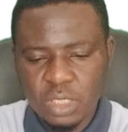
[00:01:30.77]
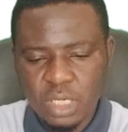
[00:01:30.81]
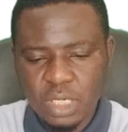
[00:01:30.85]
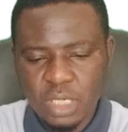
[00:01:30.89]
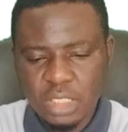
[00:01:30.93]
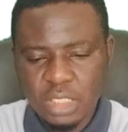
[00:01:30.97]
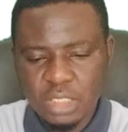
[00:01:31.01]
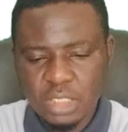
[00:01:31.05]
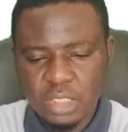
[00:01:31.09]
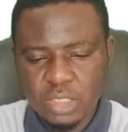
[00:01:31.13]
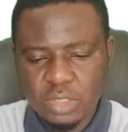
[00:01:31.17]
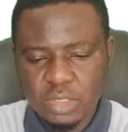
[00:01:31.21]

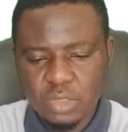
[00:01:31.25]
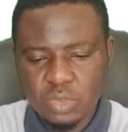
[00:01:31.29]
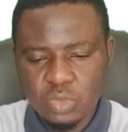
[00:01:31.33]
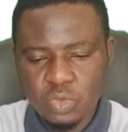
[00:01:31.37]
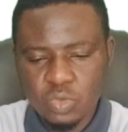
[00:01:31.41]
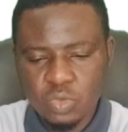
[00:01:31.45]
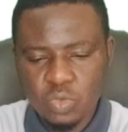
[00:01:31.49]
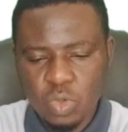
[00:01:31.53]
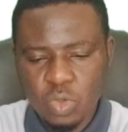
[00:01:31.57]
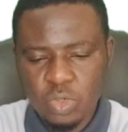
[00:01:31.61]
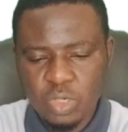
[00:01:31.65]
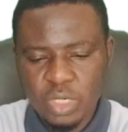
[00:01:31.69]
That is
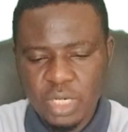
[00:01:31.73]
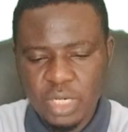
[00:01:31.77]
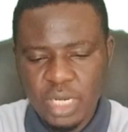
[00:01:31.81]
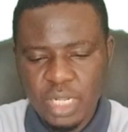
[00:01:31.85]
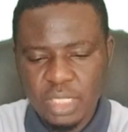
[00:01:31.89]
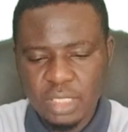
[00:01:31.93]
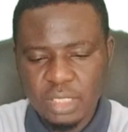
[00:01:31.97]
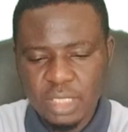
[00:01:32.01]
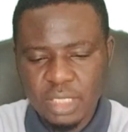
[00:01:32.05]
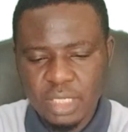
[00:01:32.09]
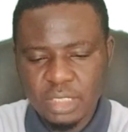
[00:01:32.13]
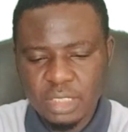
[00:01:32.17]

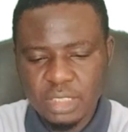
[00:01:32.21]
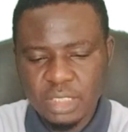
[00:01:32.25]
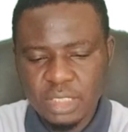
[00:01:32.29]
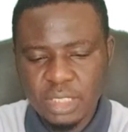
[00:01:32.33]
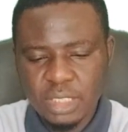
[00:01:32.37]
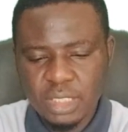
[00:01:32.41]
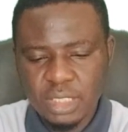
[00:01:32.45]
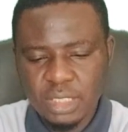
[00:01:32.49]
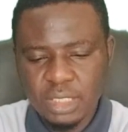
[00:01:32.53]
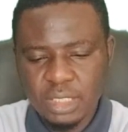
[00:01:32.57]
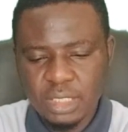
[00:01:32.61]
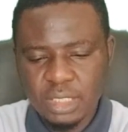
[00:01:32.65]

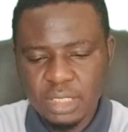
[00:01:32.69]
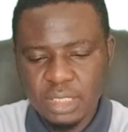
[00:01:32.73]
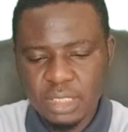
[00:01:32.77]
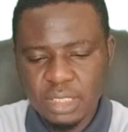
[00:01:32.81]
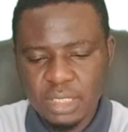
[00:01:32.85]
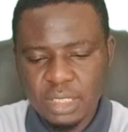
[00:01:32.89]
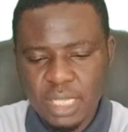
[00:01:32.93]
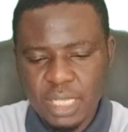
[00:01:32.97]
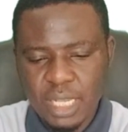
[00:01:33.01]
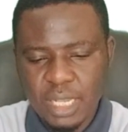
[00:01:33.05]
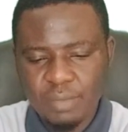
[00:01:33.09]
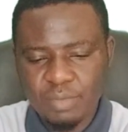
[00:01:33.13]
213
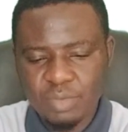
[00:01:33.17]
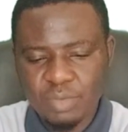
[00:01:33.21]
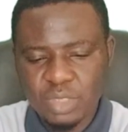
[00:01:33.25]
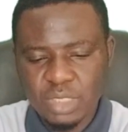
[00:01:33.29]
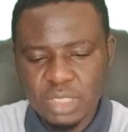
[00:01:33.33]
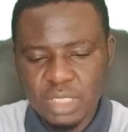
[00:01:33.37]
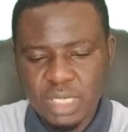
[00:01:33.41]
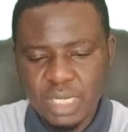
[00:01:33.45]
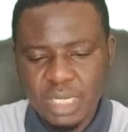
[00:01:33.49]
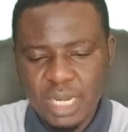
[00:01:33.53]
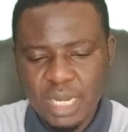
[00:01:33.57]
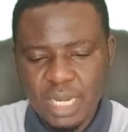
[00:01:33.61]

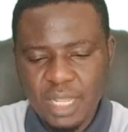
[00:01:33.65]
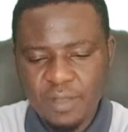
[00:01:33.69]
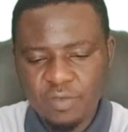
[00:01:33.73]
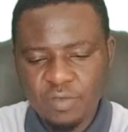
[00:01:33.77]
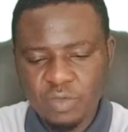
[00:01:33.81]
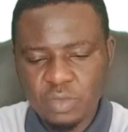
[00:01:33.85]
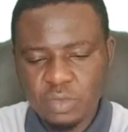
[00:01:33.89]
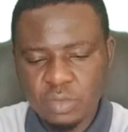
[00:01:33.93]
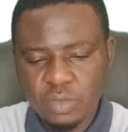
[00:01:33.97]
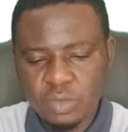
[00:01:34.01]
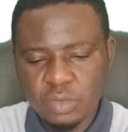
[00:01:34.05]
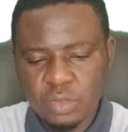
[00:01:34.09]
times
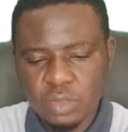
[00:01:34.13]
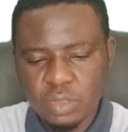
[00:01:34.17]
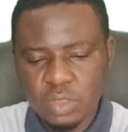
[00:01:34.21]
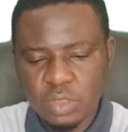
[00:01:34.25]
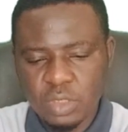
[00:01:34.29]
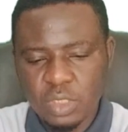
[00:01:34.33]
11.